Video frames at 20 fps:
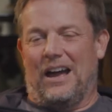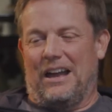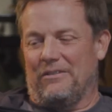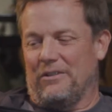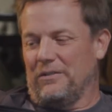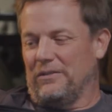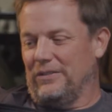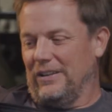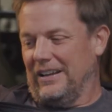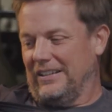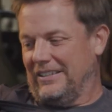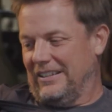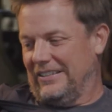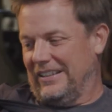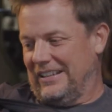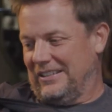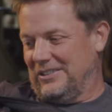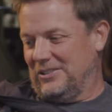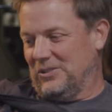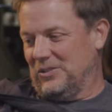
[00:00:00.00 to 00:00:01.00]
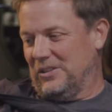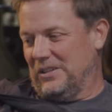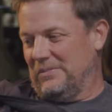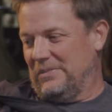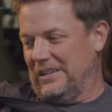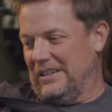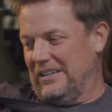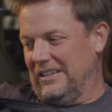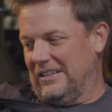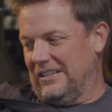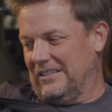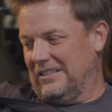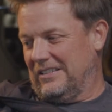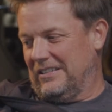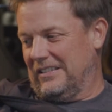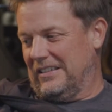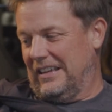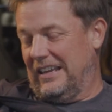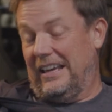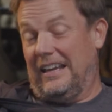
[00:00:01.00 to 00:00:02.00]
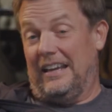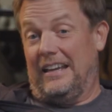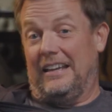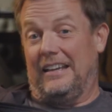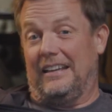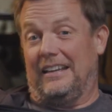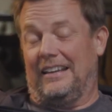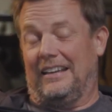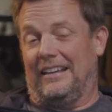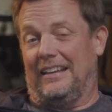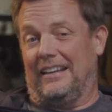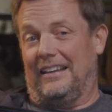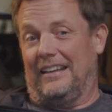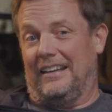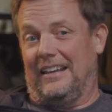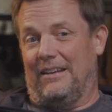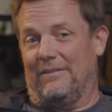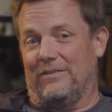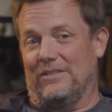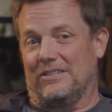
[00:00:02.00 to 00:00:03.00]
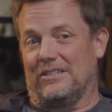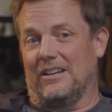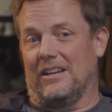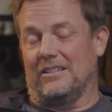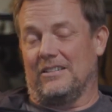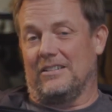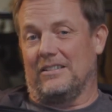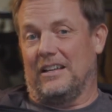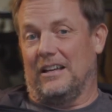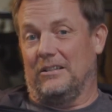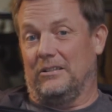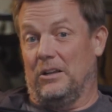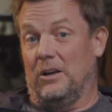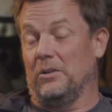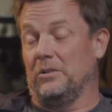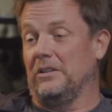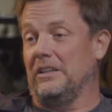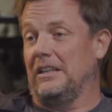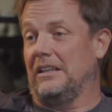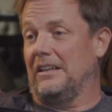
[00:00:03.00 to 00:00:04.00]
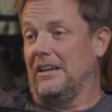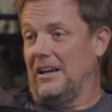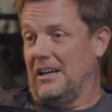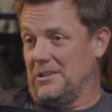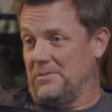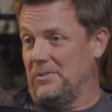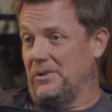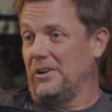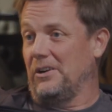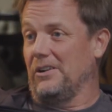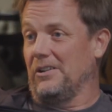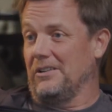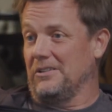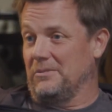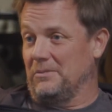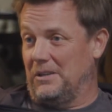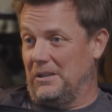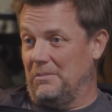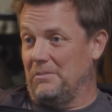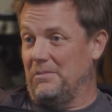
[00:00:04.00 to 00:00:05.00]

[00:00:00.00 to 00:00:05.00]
I reflect on that story because it emphasizes how lonely entrepreneurialism can